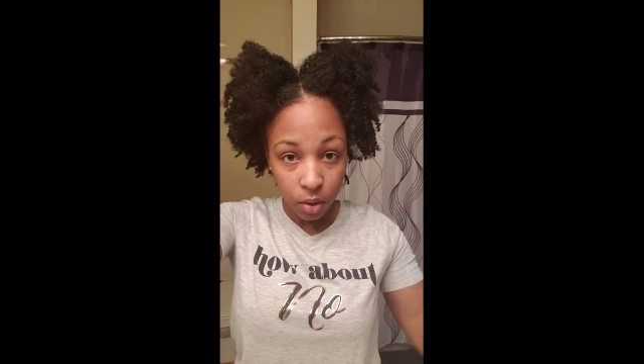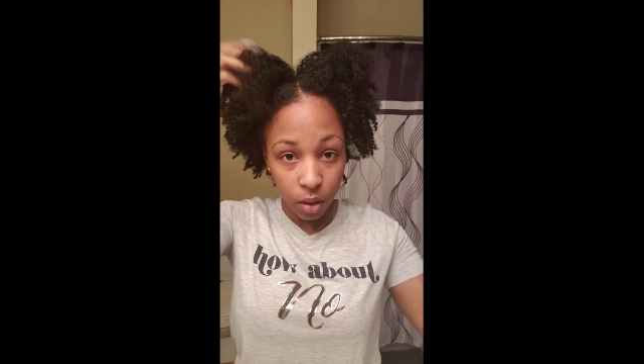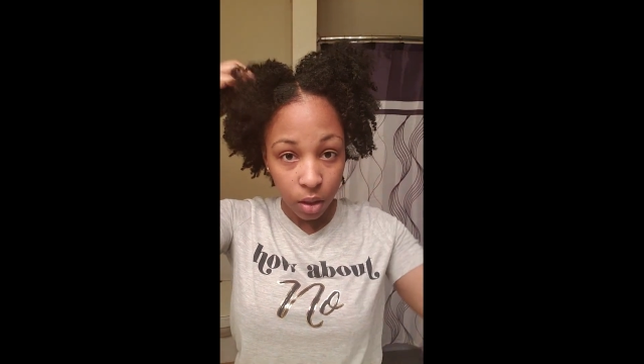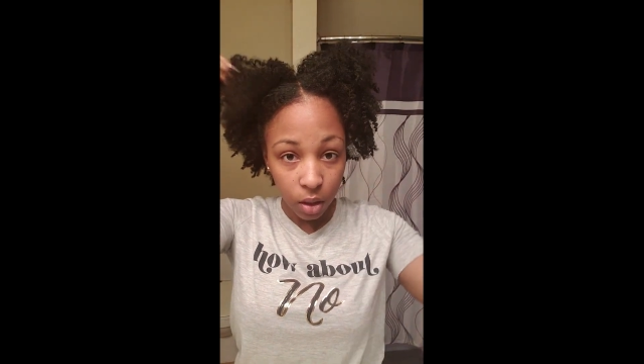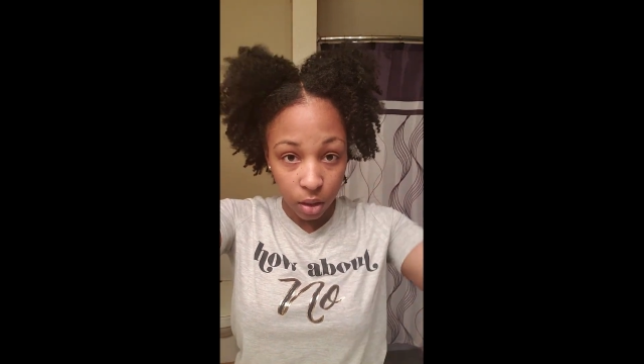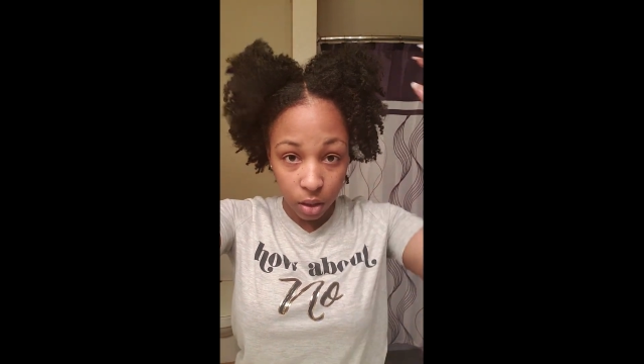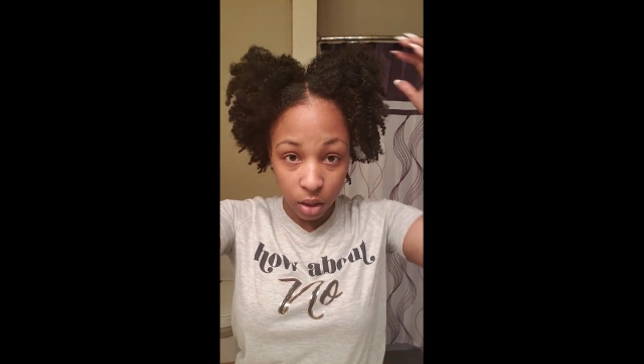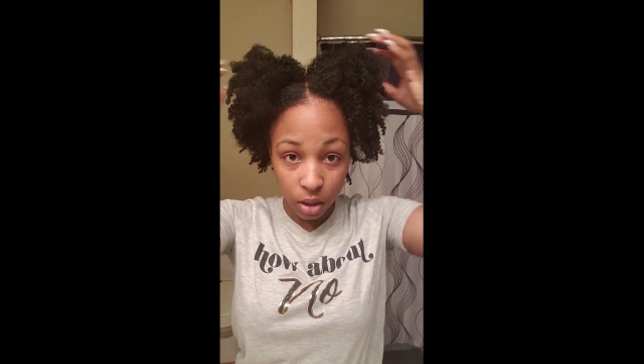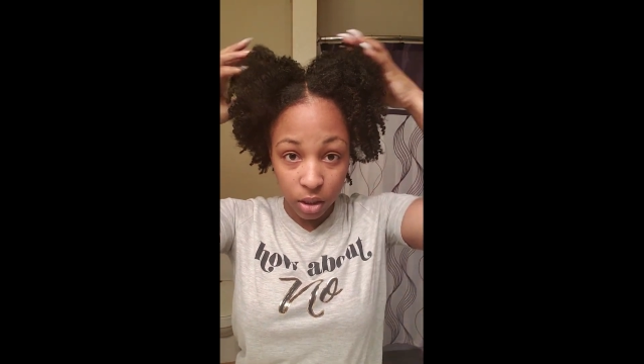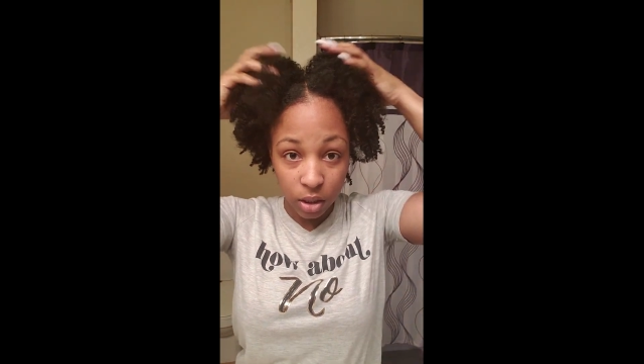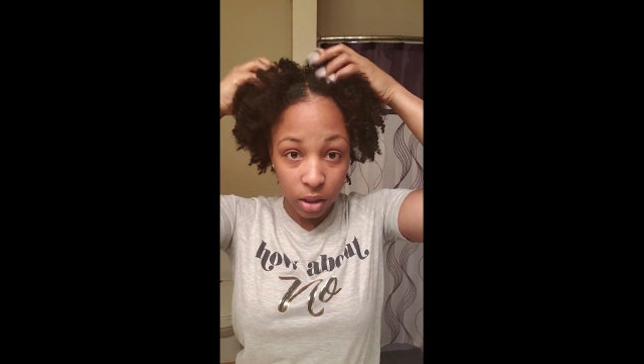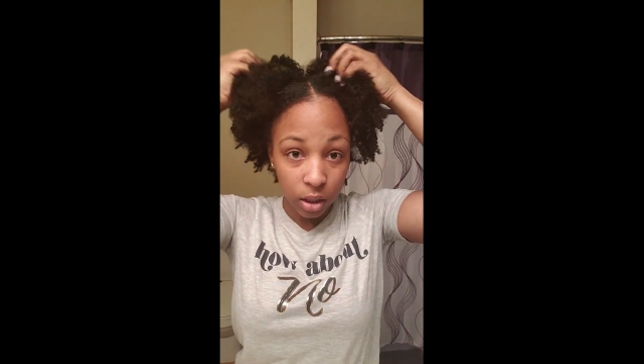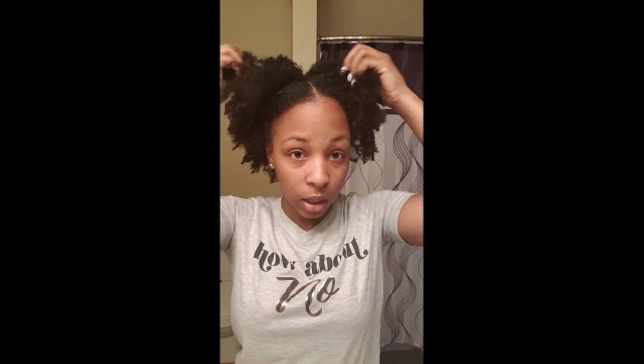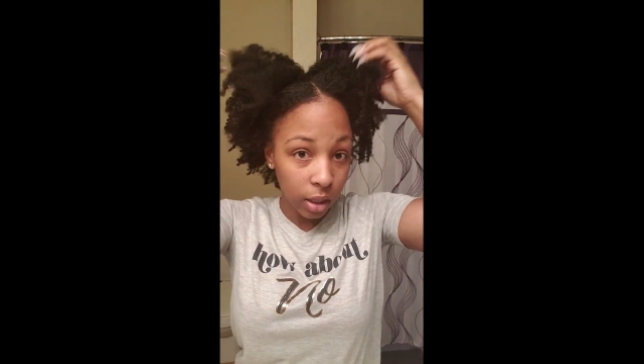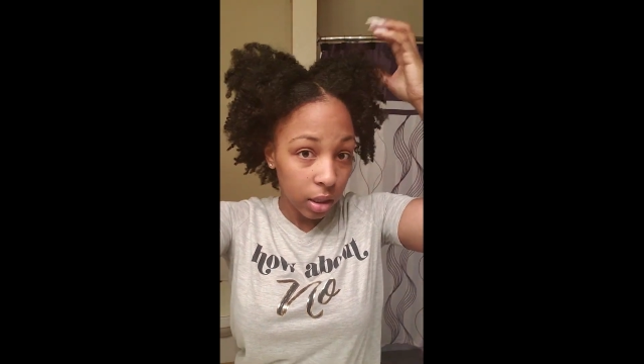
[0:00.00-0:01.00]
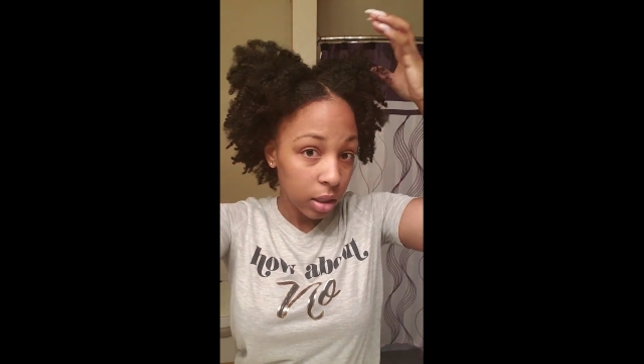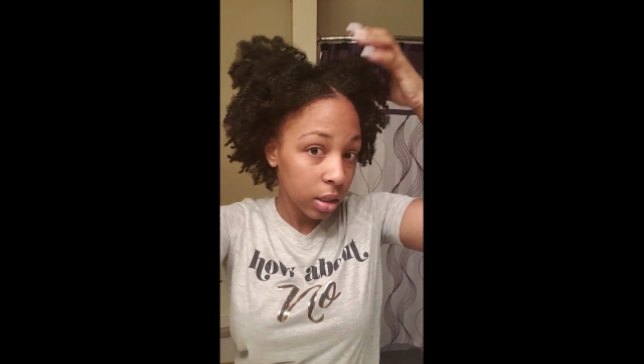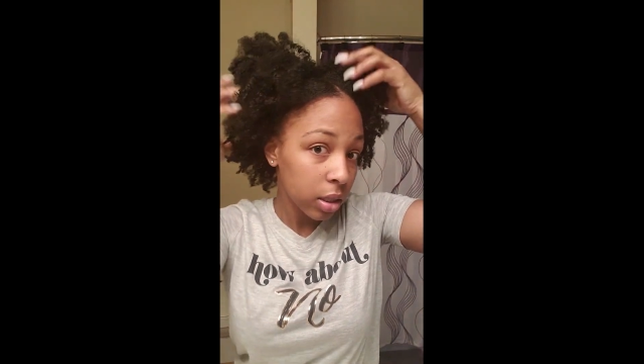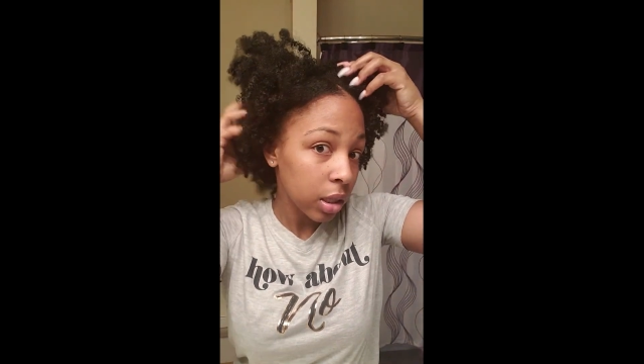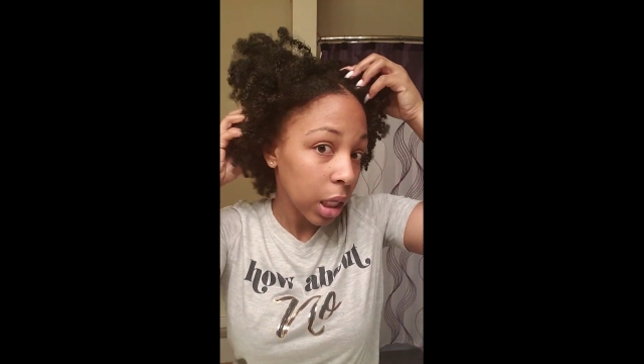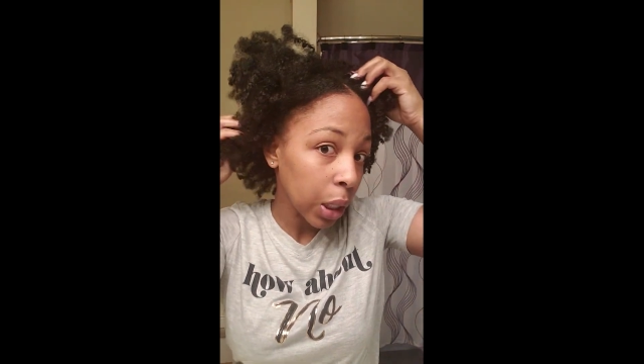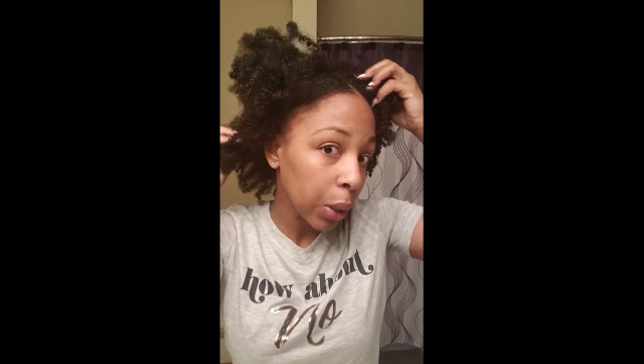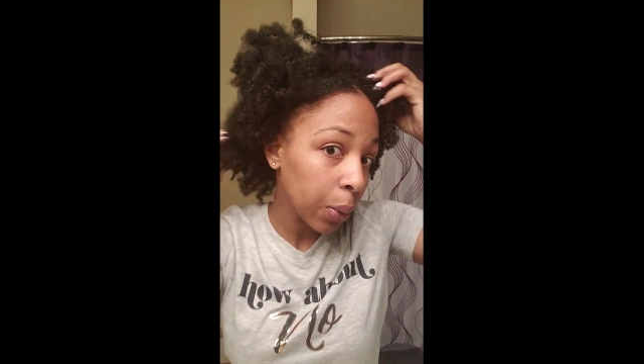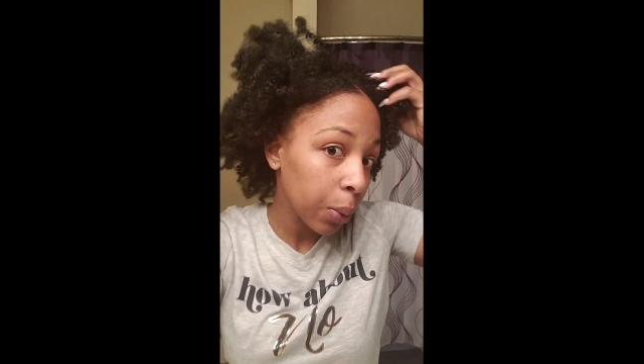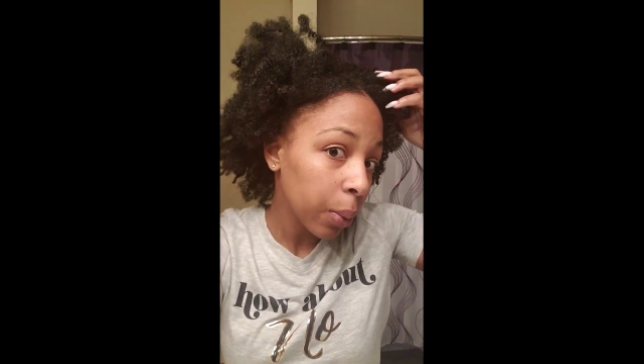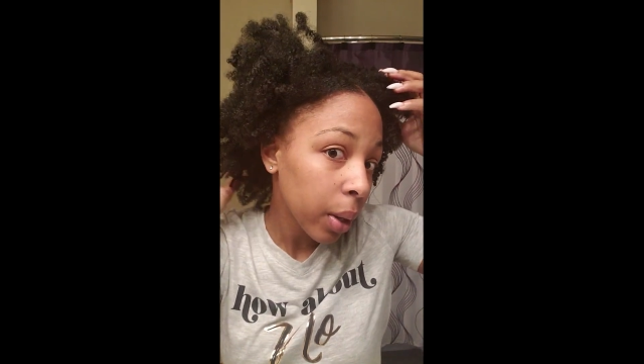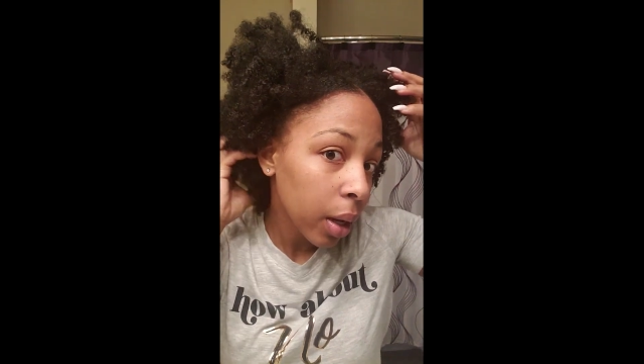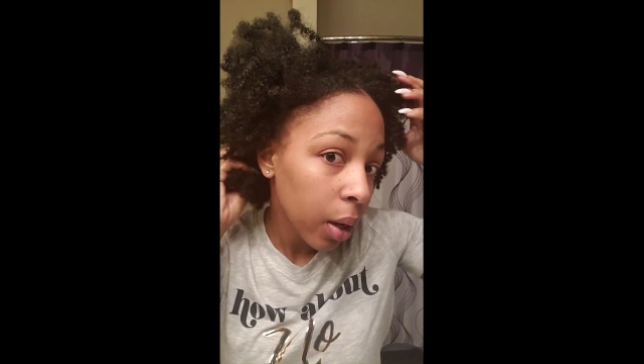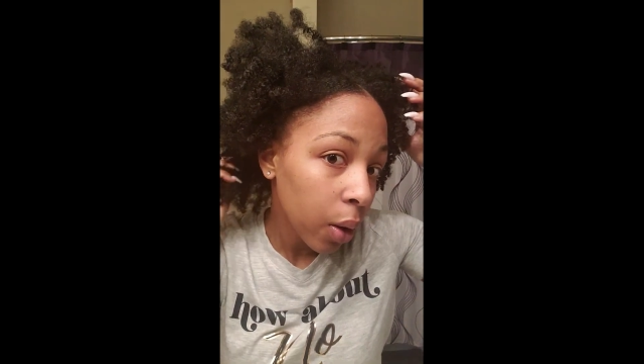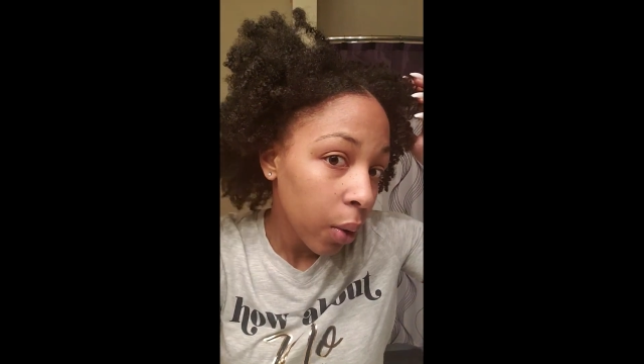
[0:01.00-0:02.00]
And it looks like so
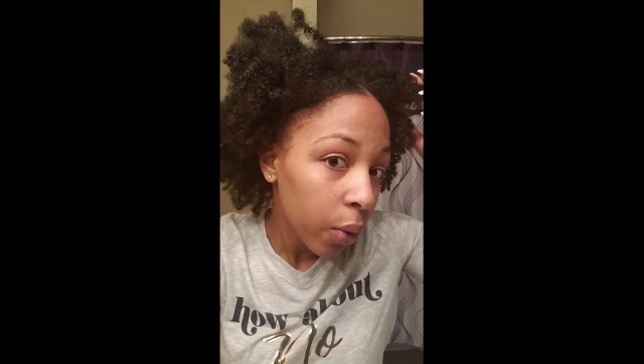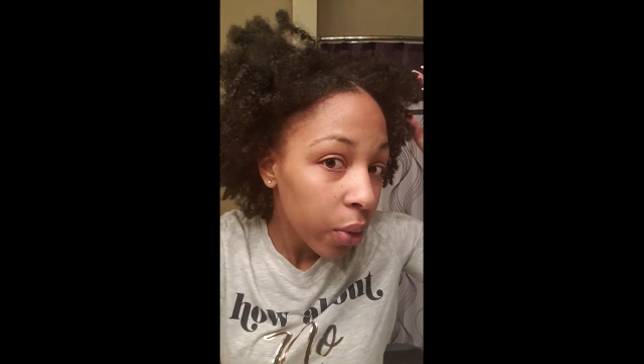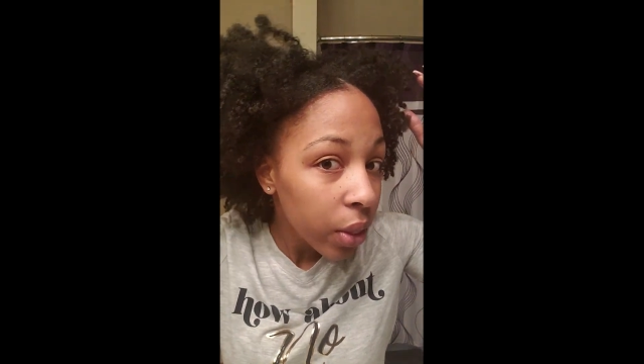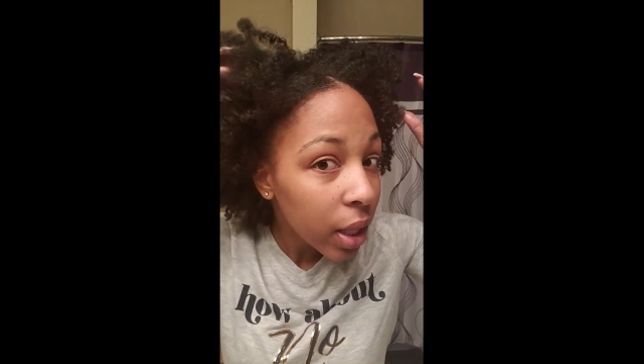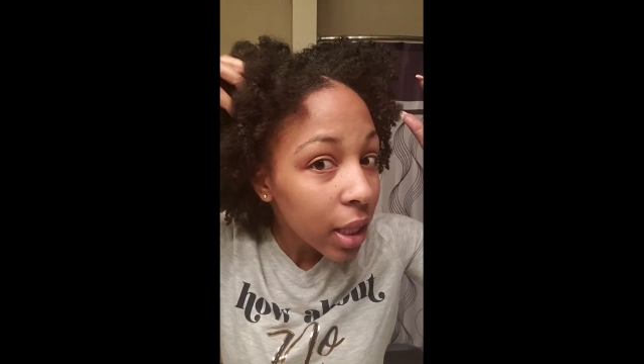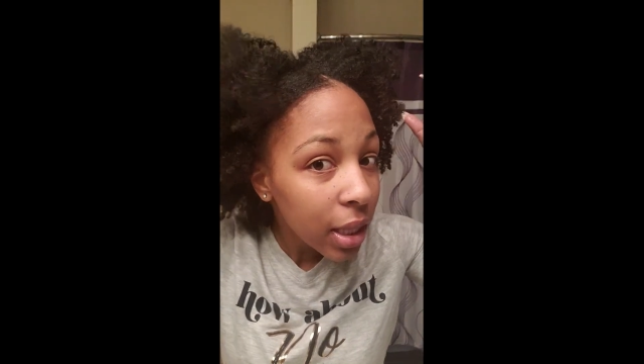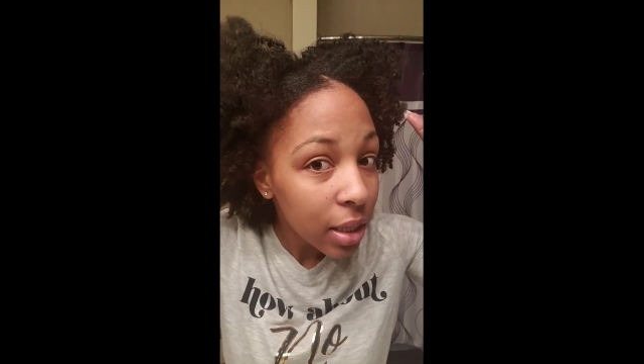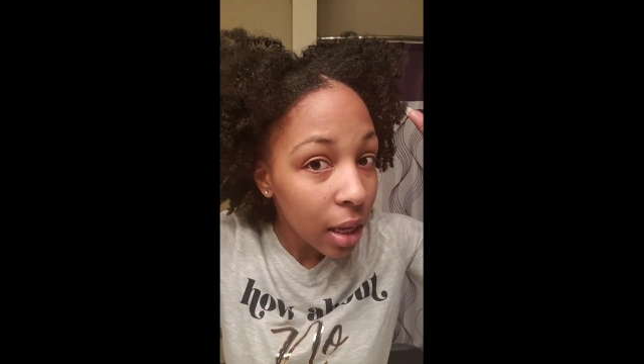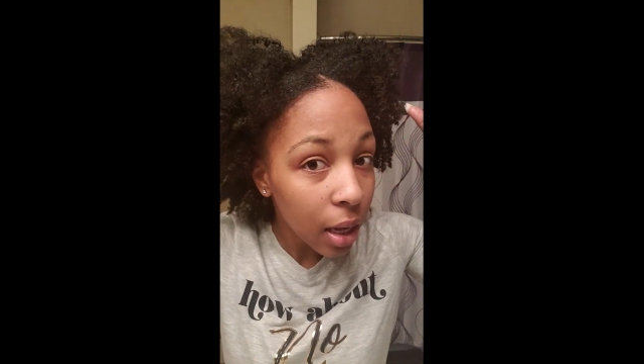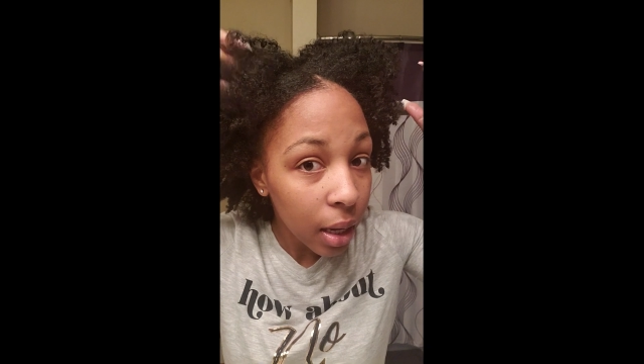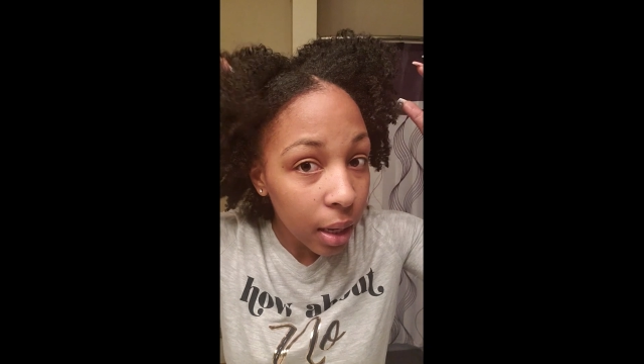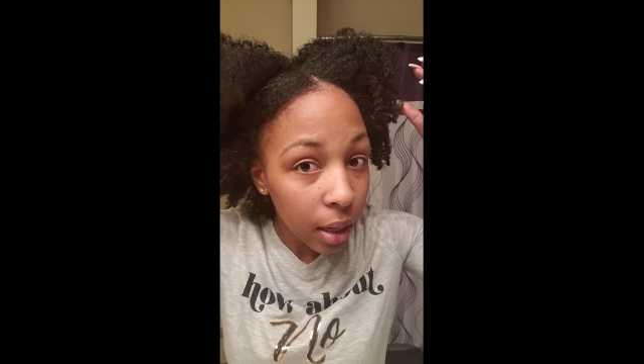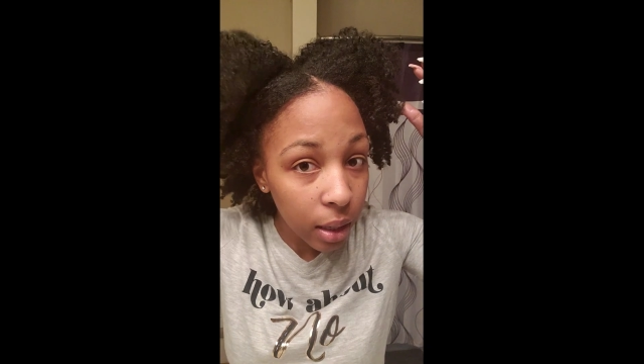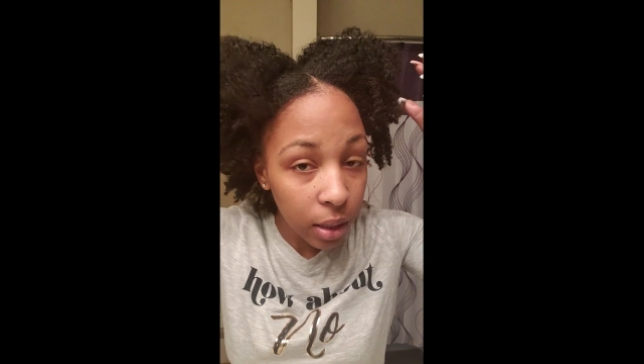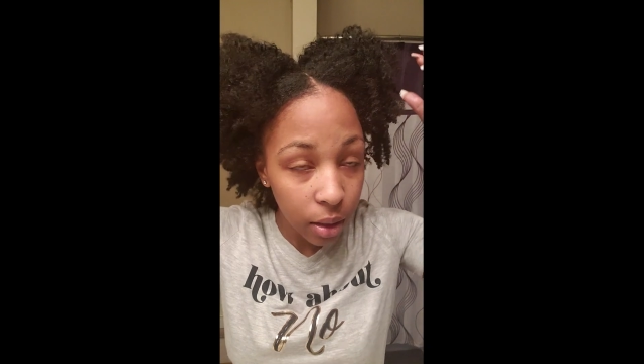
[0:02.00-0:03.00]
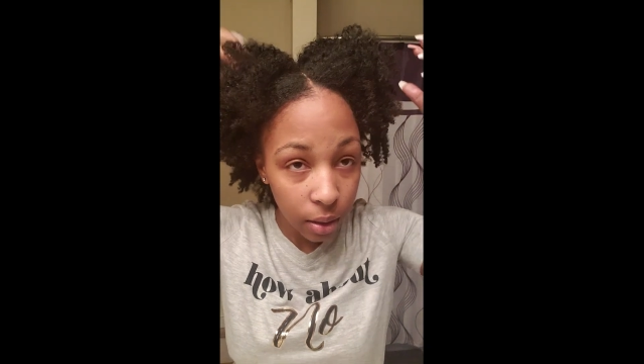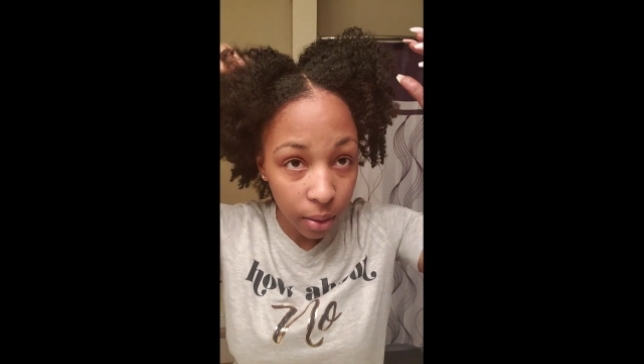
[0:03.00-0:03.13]
on this side.